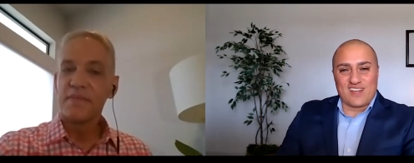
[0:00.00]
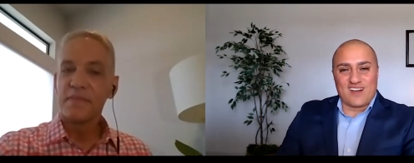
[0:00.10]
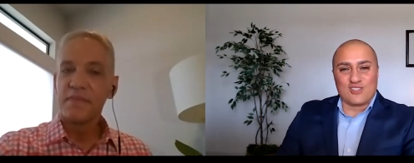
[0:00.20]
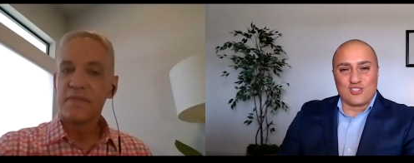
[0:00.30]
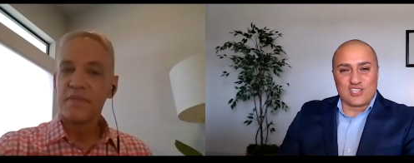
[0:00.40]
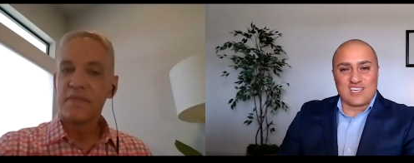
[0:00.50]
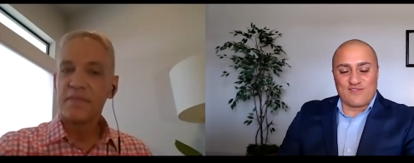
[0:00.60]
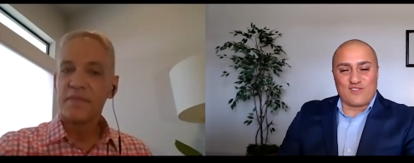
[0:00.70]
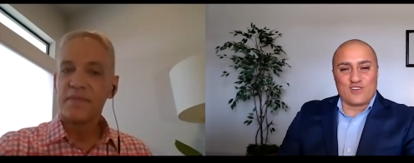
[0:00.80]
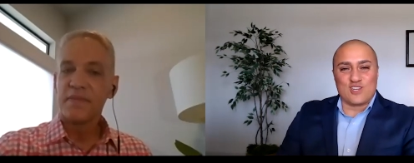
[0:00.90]
Speaker 1: that are
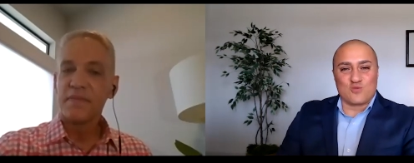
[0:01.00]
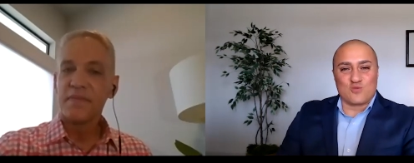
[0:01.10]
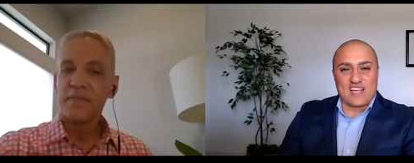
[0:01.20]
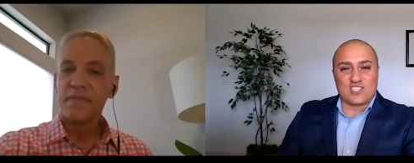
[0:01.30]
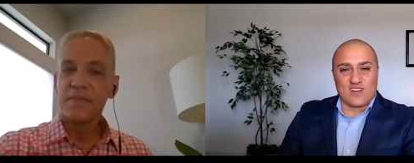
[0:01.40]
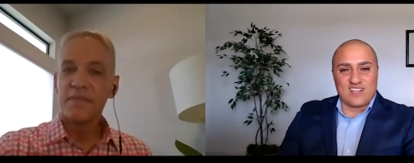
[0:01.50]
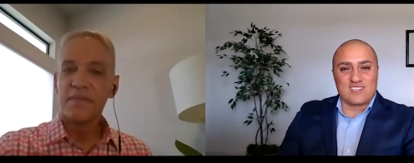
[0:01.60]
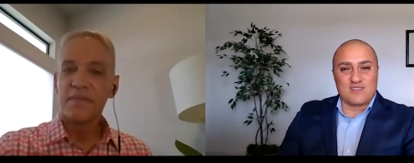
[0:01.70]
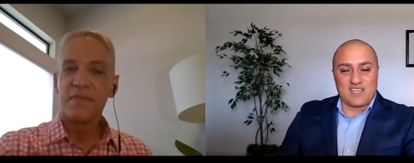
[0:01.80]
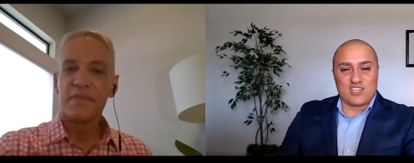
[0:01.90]
looking for new
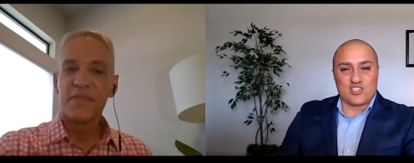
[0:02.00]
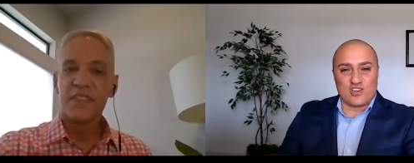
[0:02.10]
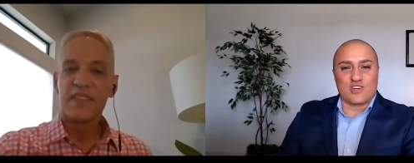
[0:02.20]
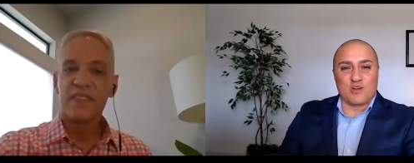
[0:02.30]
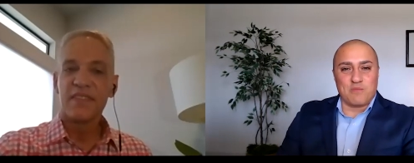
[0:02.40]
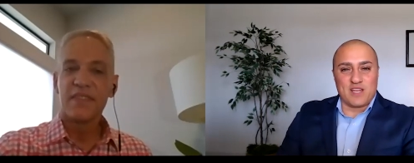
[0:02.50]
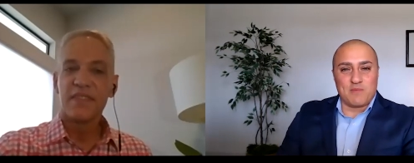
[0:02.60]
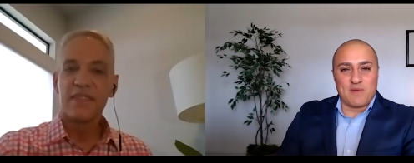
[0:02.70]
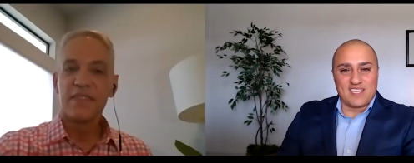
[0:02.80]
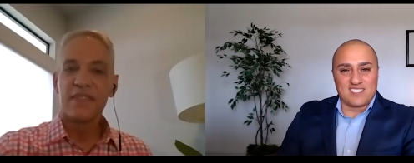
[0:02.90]
restaurants to make sure you're
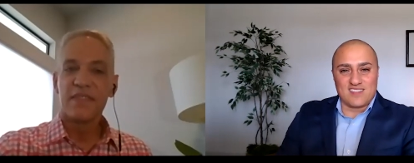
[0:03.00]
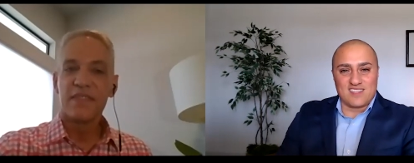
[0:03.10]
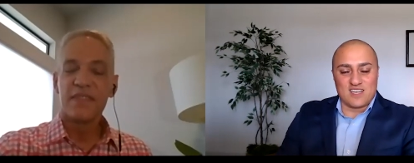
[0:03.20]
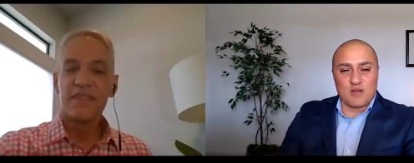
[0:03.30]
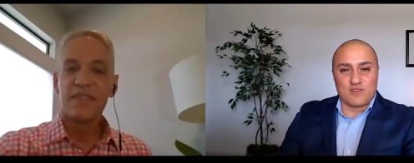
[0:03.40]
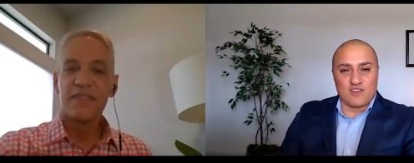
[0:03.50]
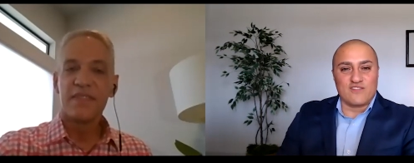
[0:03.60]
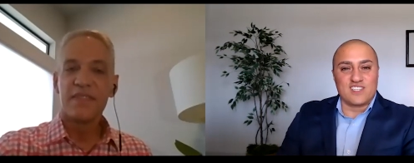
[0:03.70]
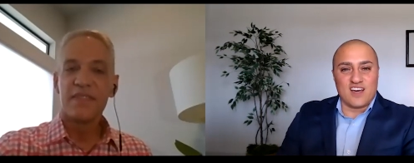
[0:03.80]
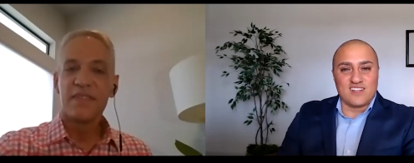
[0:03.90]
minimizing the number
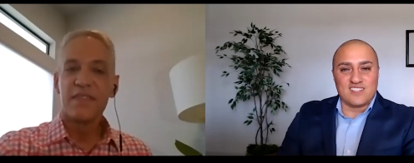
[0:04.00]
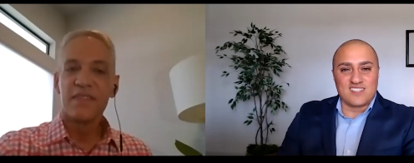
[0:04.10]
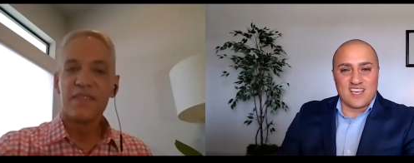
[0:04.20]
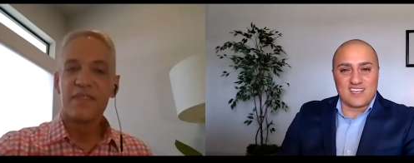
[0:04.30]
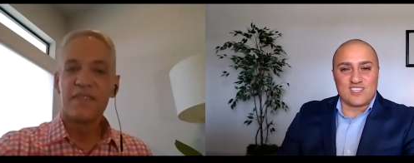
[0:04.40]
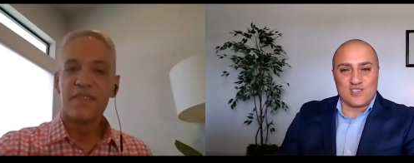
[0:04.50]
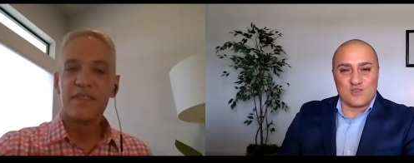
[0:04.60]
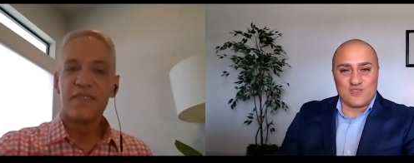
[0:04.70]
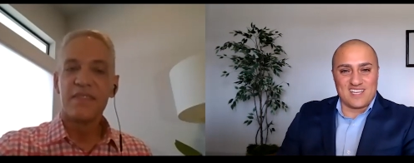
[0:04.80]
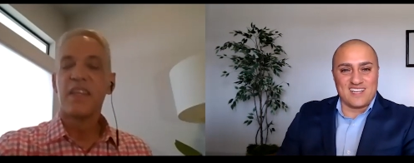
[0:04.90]
of duds that
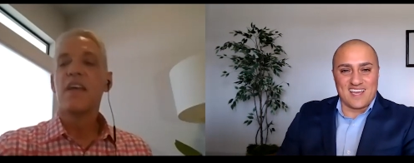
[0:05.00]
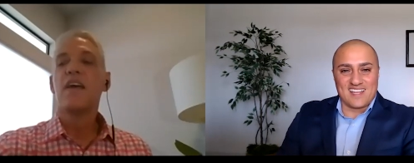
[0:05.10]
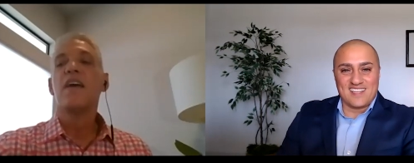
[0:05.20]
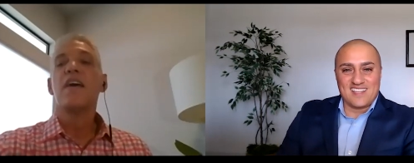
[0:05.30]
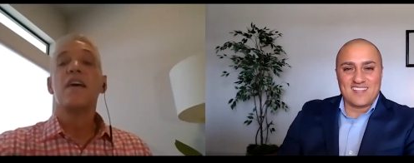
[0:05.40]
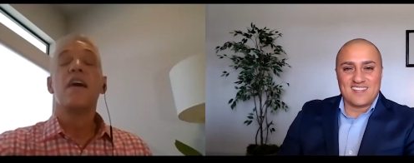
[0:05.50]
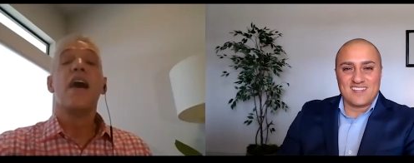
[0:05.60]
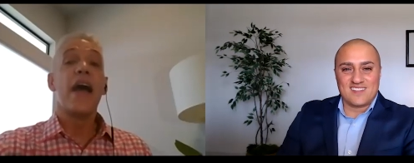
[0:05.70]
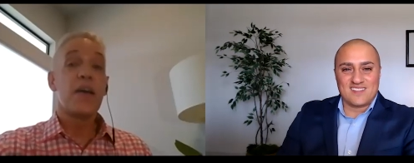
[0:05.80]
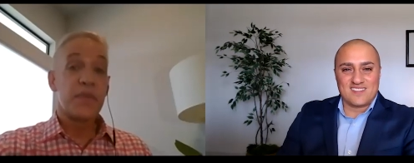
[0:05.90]
you eat at?
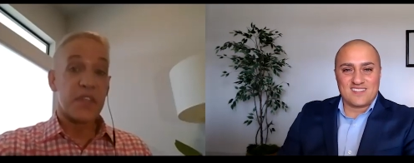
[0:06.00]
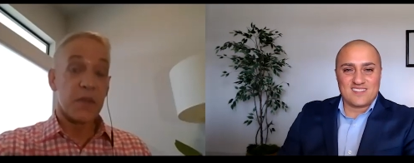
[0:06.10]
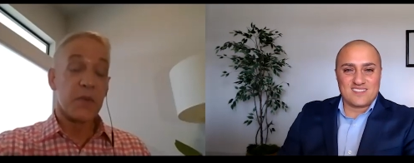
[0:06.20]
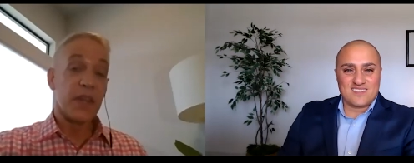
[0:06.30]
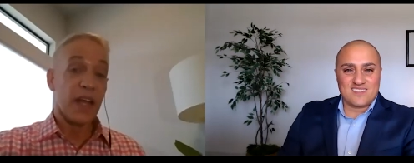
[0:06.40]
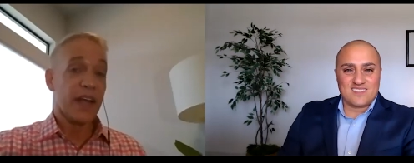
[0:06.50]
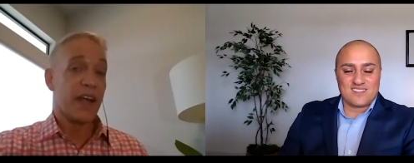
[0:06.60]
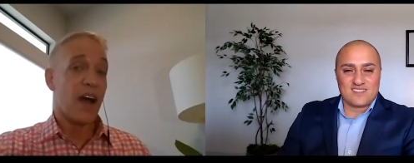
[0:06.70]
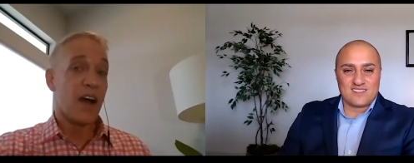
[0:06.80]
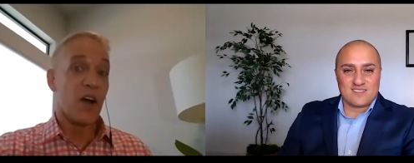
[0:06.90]
Speaker 2: Absolutely.
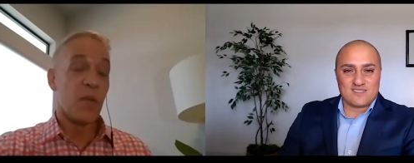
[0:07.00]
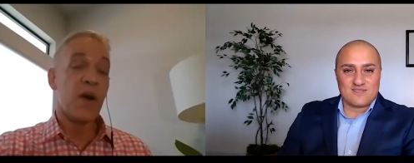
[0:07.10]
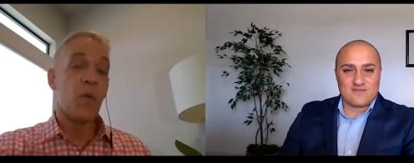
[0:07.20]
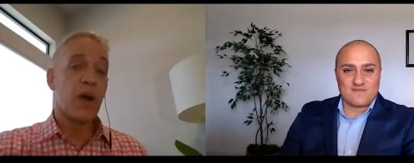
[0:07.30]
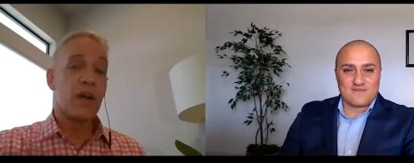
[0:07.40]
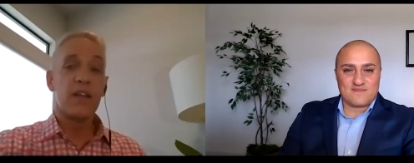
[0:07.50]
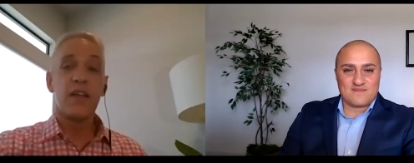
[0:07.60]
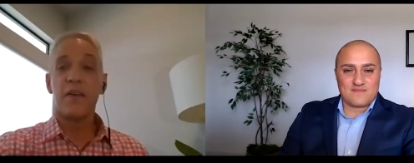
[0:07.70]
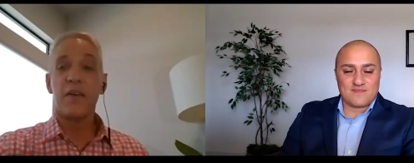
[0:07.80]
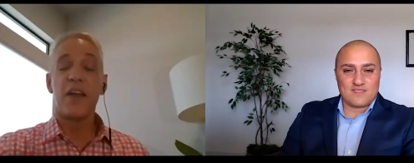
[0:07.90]
Um, well,
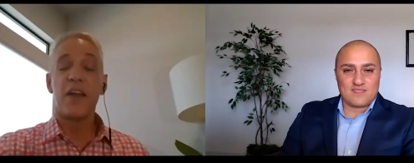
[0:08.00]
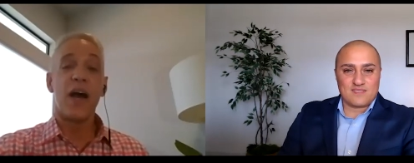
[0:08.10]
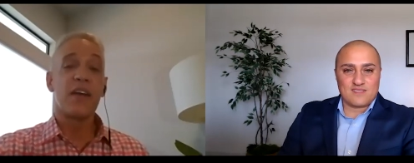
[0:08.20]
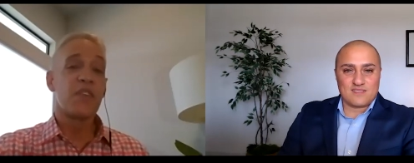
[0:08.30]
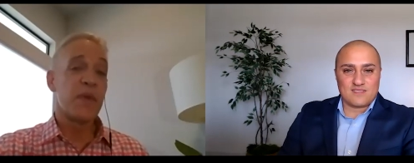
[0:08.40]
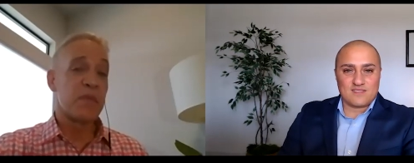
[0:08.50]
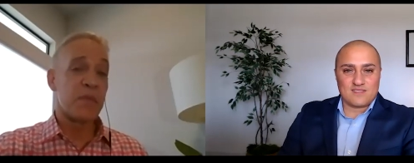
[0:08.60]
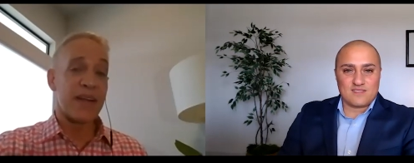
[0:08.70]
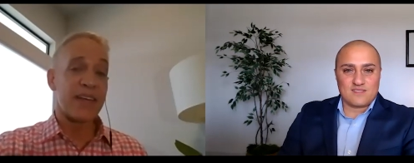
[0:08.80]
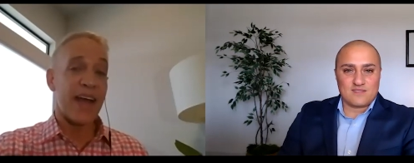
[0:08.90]
you know, I
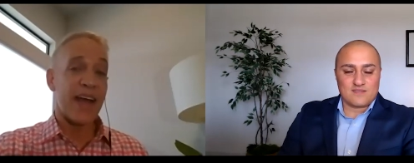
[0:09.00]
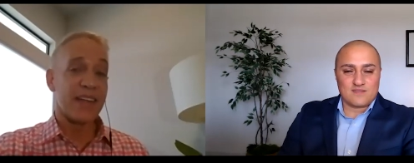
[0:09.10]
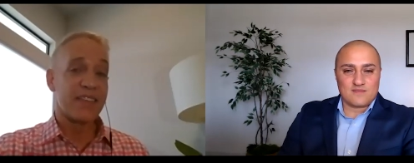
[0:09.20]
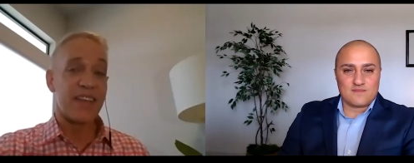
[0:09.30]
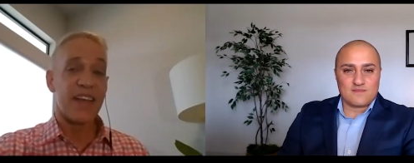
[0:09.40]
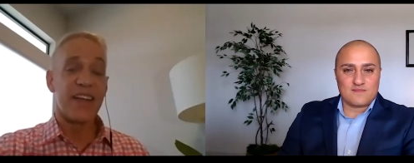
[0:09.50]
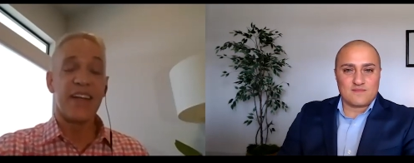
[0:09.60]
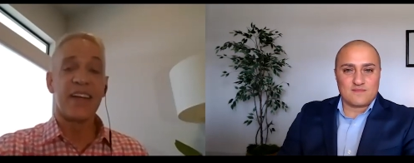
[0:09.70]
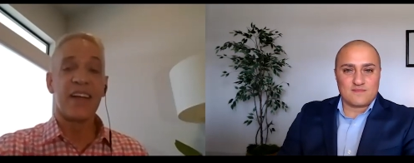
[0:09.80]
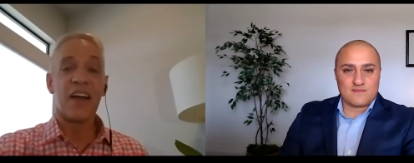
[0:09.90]
remember my dad
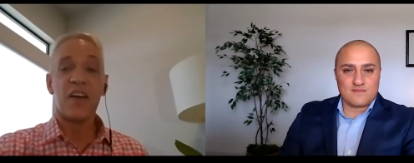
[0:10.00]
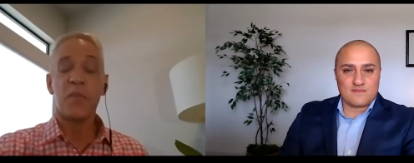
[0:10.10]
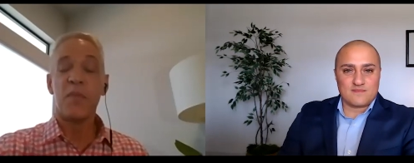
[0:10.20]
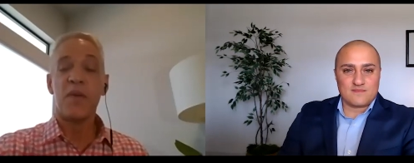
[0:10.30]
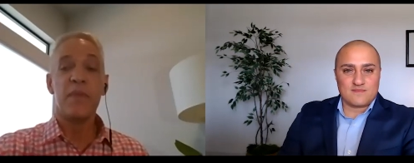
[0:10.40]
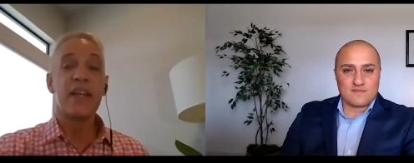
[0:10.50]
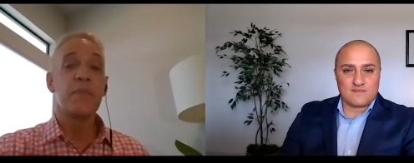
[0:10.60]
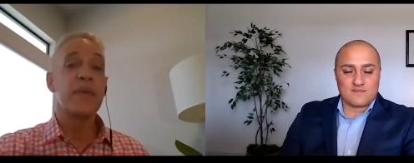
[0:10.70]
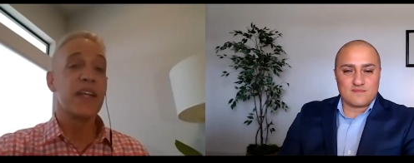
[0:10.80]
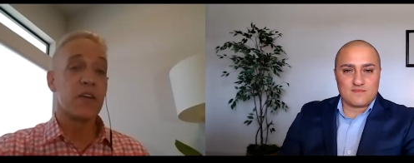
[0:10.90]
saying um,
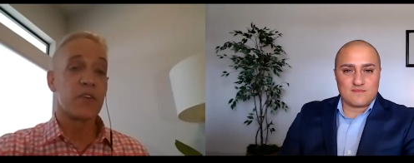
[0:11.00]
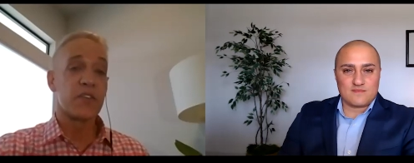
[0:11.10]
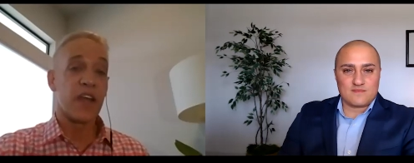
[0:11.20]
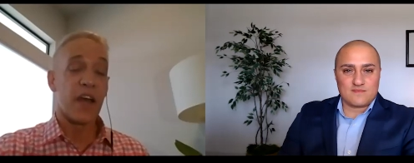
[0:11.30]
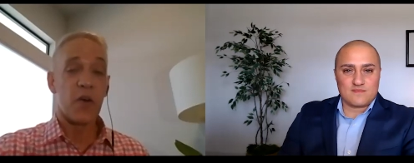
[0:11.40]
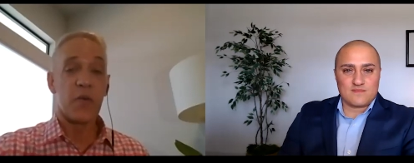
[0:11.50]
many, many years ago